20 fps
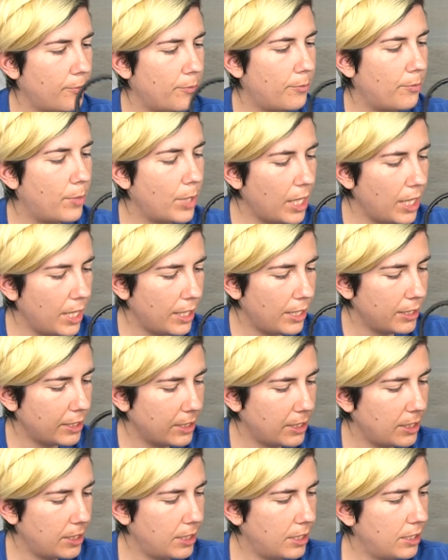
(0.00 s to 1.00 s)

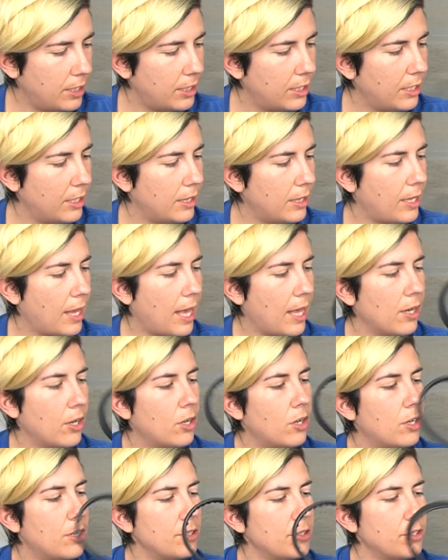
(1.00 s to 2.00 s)
but that
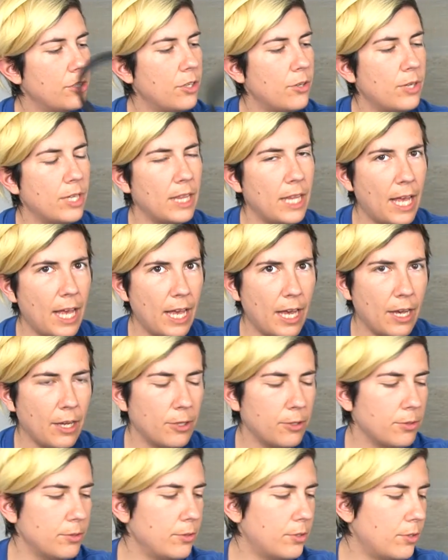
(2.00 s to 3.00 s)
also
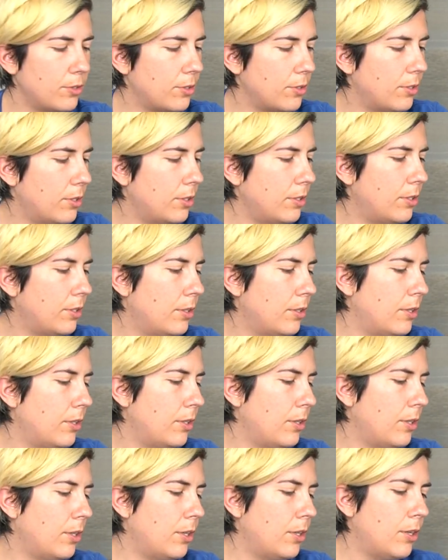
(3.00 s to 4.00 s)
allows
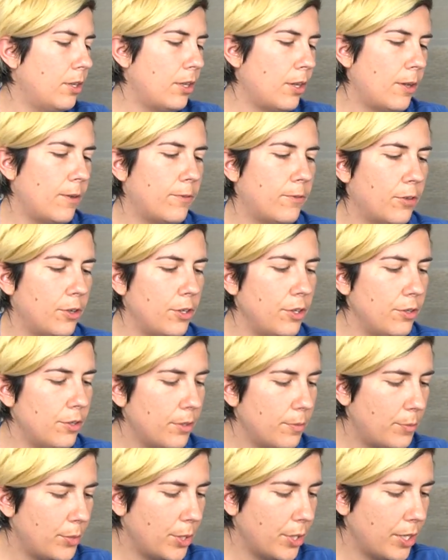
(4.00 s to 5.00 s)
for you to
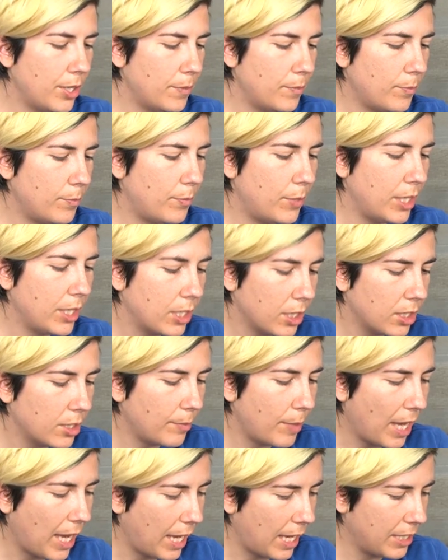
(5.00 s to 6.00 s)
put bigger
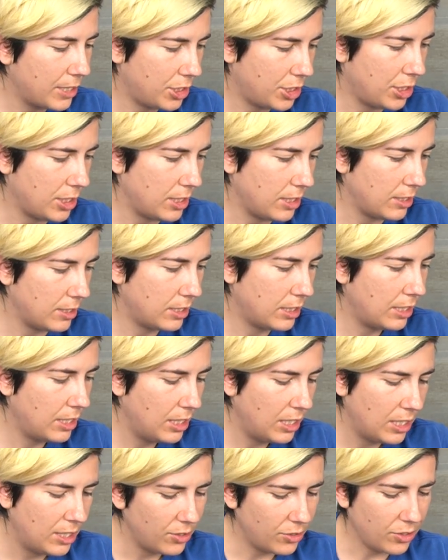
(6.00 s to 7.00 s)
patches.
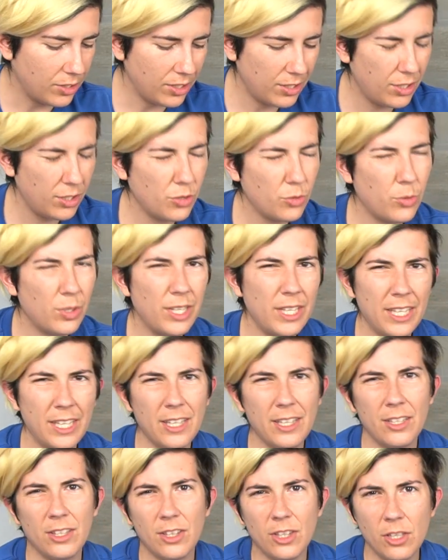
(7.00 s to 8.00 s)
So this is
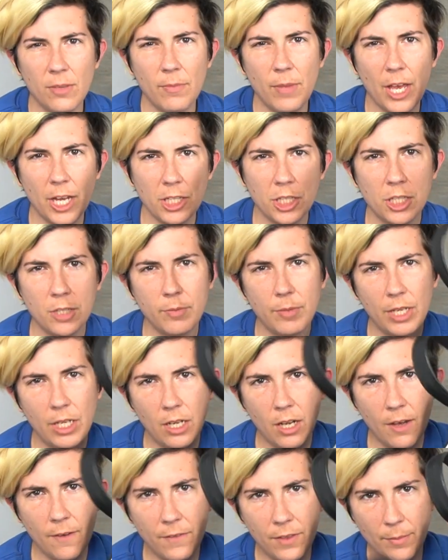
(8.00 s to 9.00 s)
where the measurement
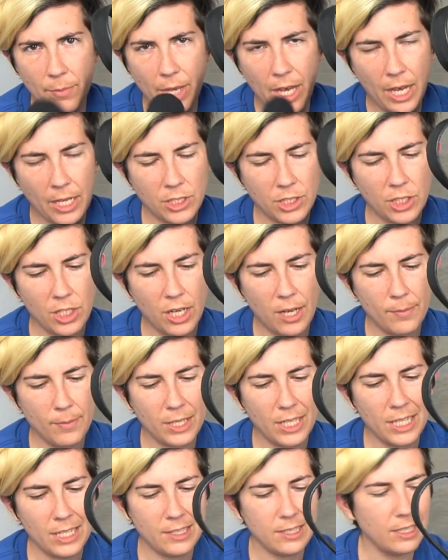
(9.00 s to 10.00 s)
of the patch top
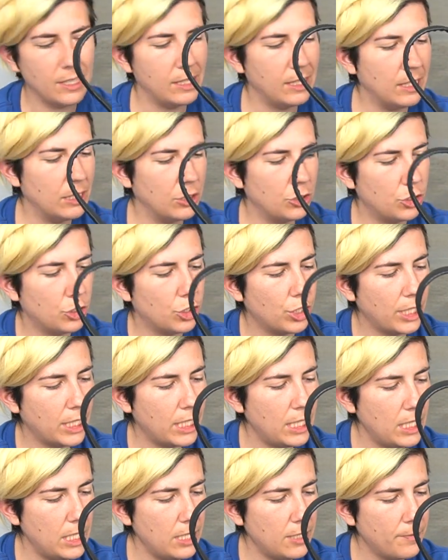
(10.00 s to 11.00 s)
gets a little
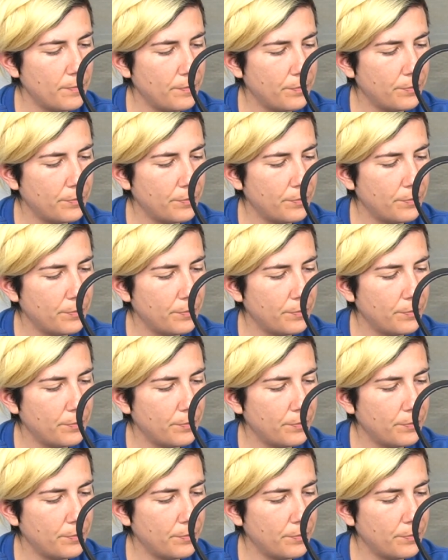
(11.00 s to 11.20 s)
tricky,